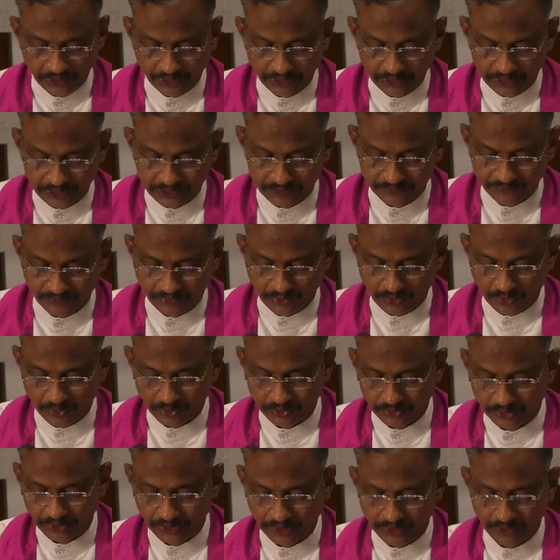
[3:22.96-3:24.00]
us
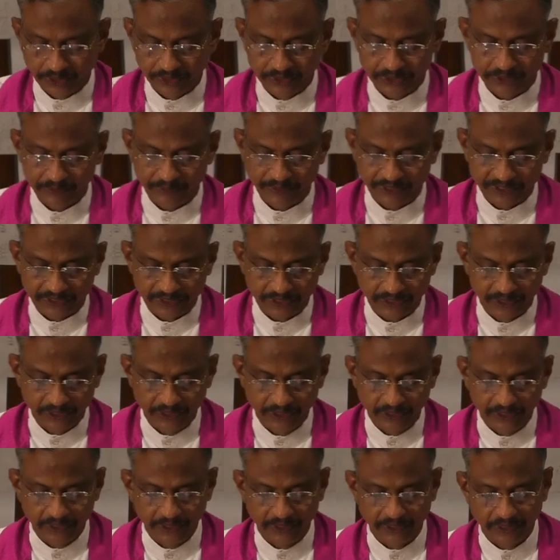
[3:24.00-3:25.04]
follow the special
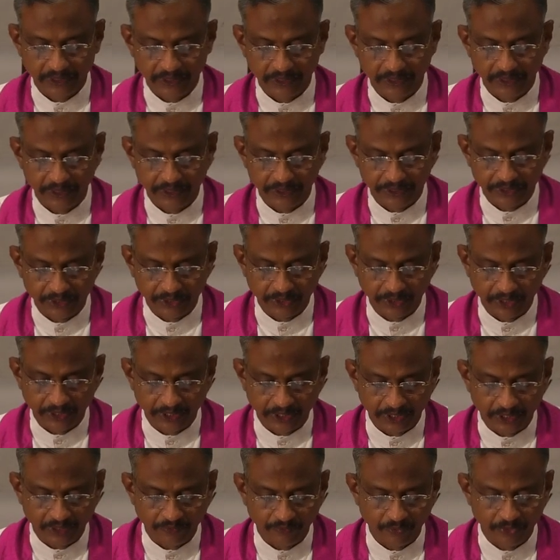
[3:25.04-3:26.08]
Lenten order
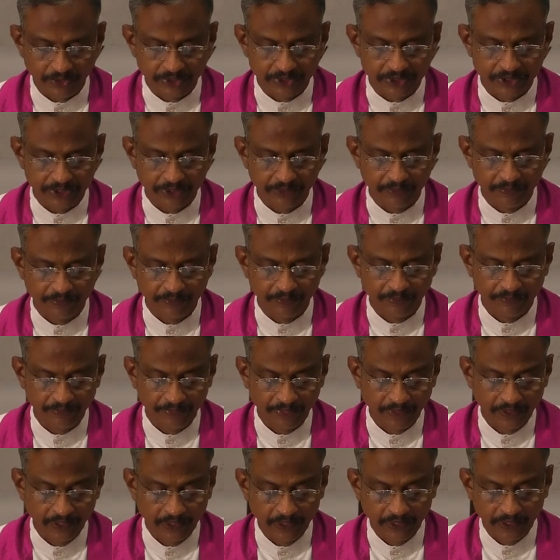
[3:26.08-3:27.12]
of worship.
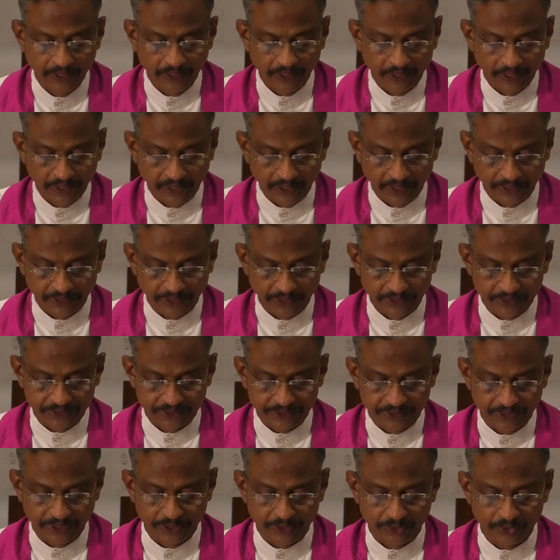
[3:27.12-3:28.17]
Let us
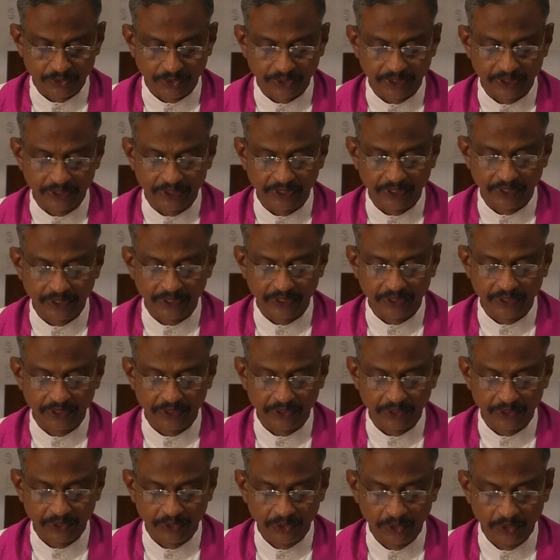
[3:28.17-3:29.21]
say together